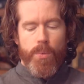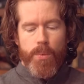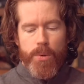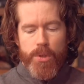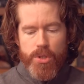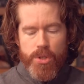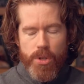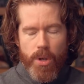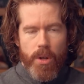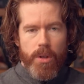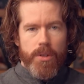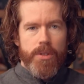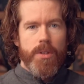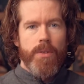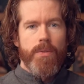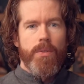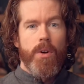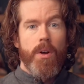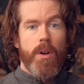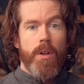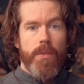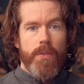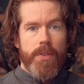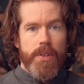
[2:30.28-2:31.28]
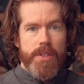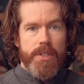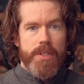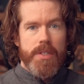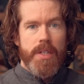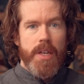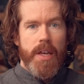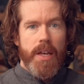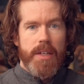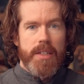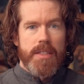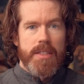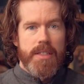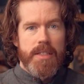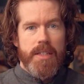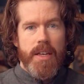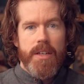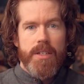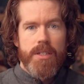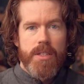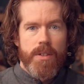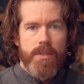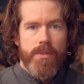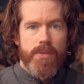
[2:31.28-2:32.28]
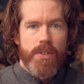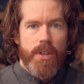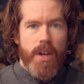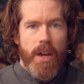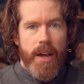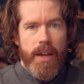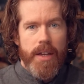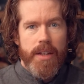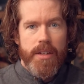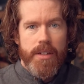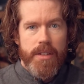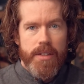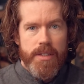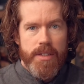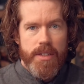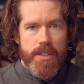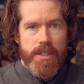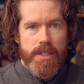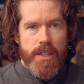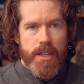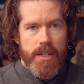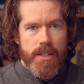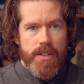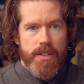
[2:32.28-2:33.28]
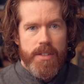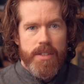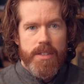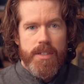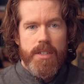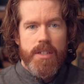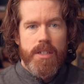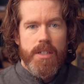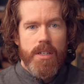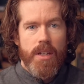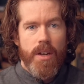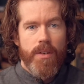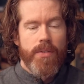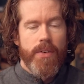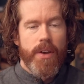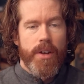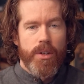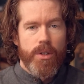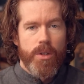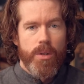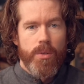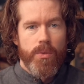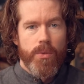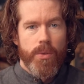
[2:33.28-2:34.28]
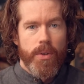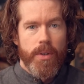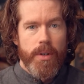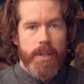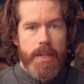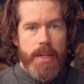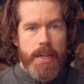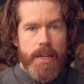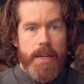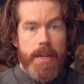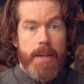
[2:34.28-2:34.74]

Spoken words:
result of all this excessive kindness is that in the city of Vancouver,